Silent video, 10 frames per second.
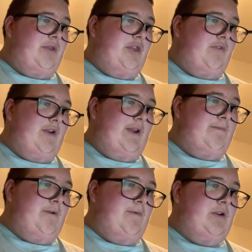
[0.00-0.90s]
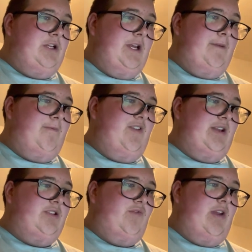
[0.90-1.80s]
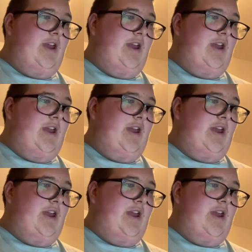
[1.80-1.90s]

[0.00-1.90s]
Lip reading: 3 Premiership victory